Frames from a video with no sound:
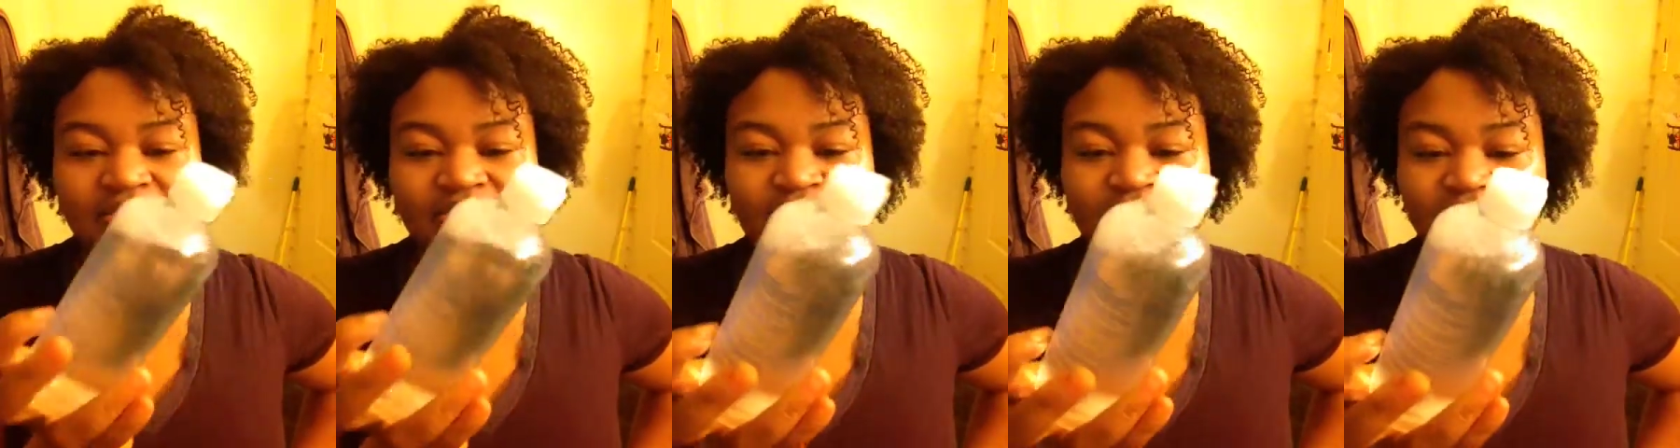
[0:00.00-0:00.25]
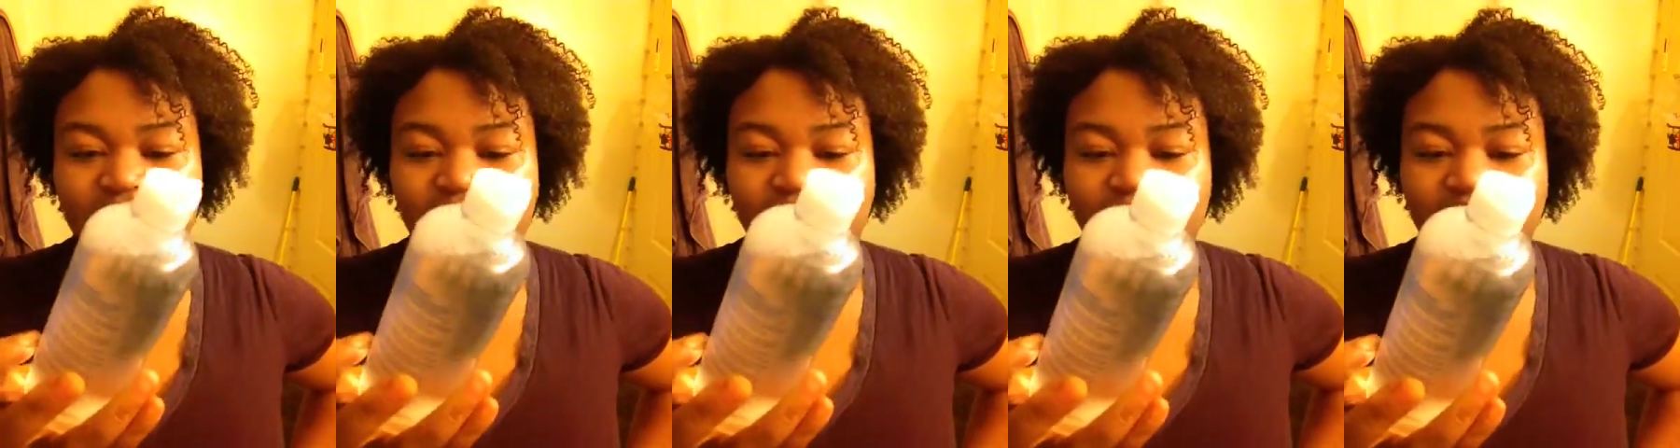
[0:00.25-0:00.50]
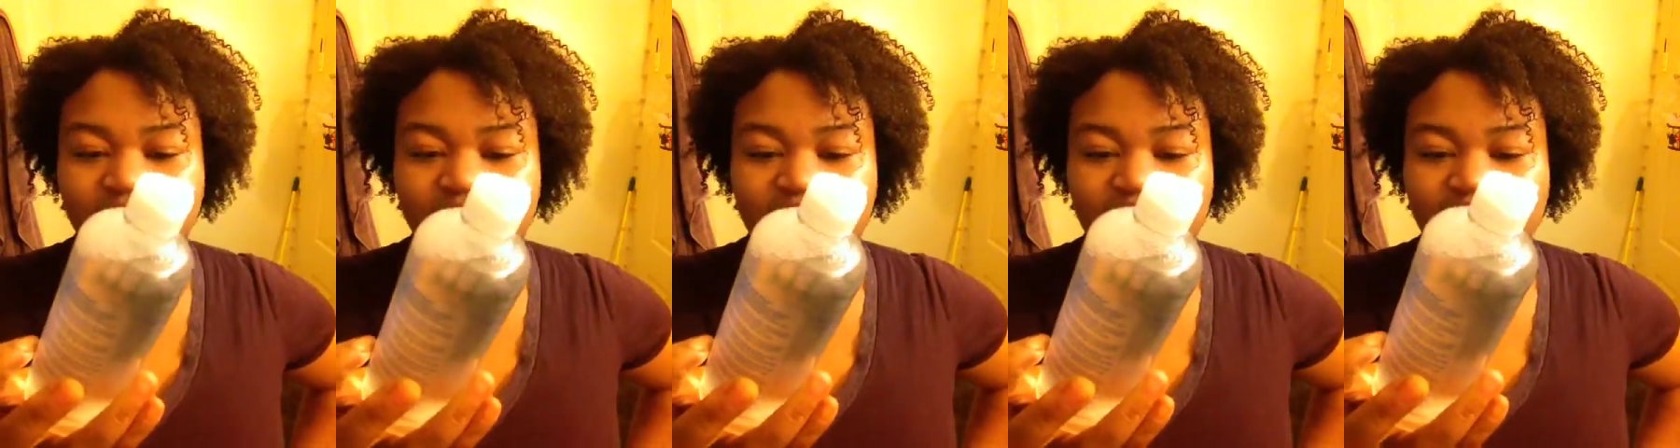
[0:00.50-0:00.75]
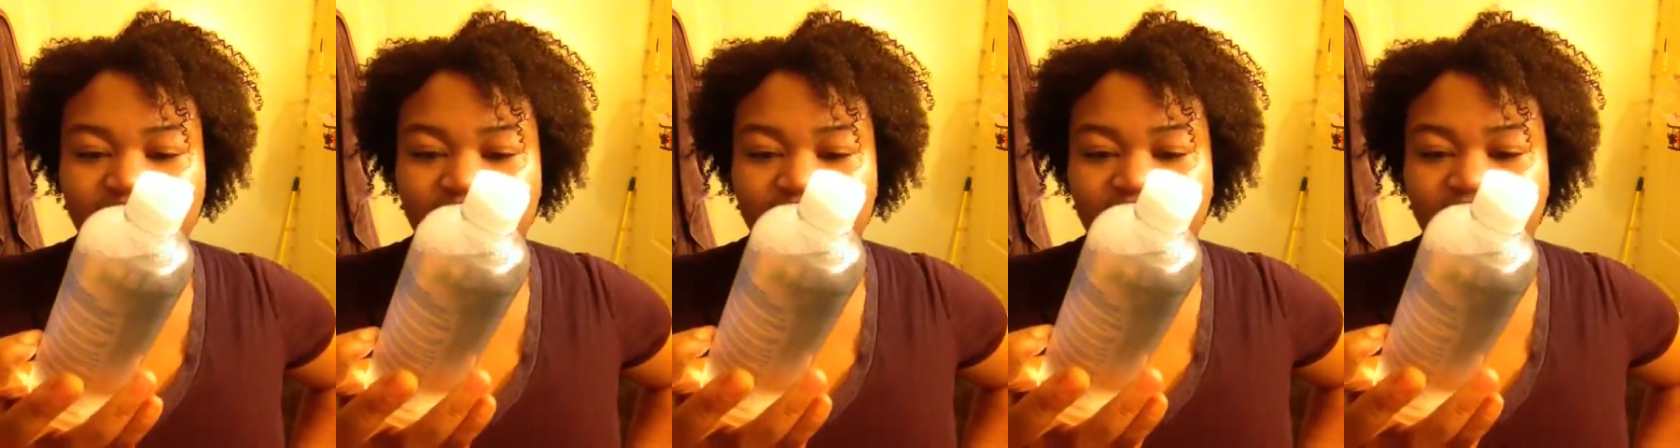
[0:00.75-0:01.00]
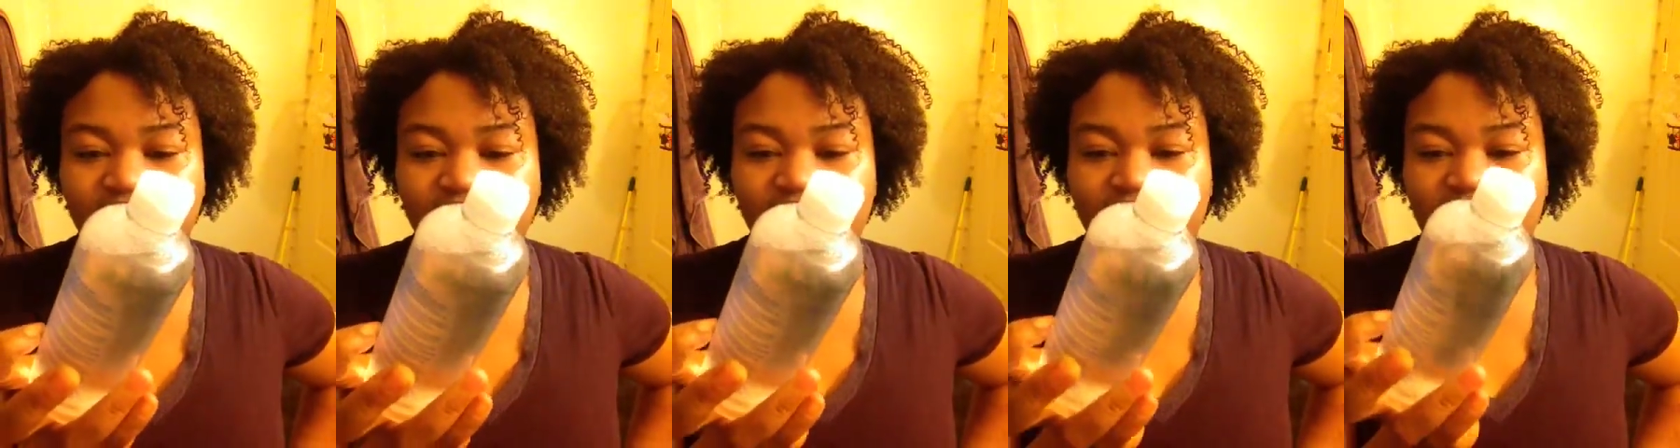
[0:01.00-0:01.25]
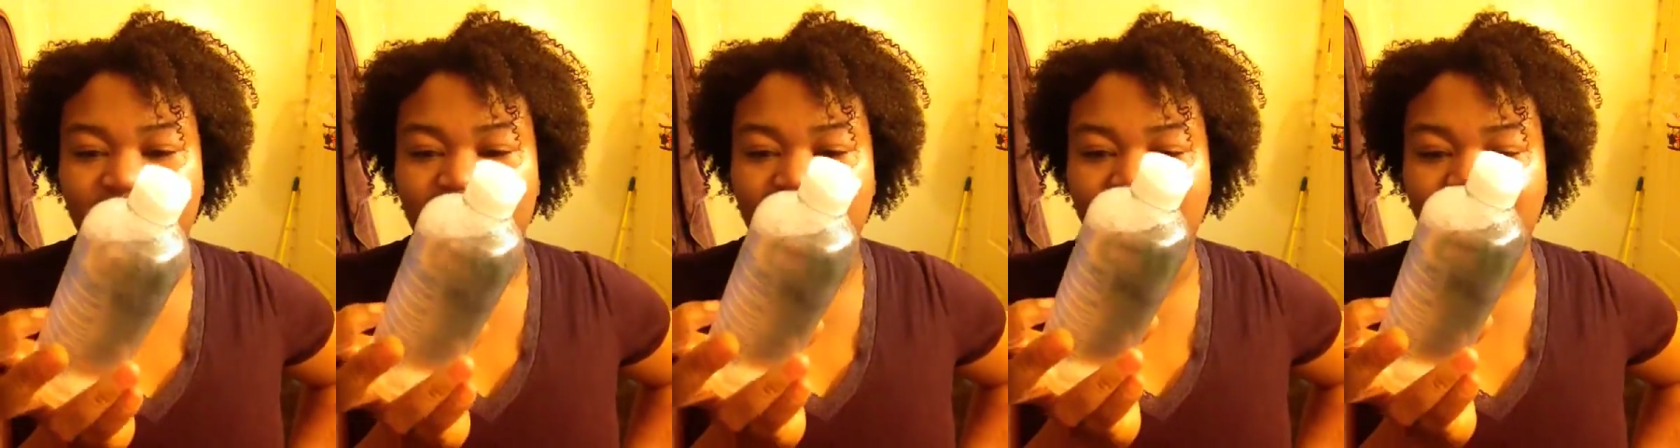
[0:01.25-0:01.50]
but
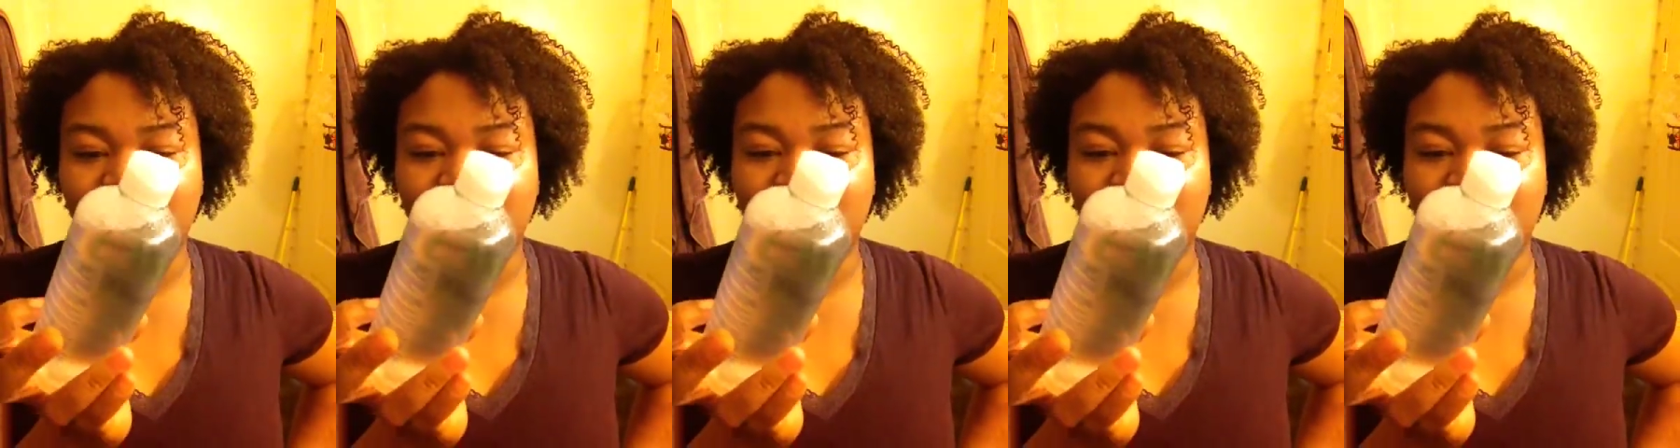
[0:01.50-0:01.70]
I don't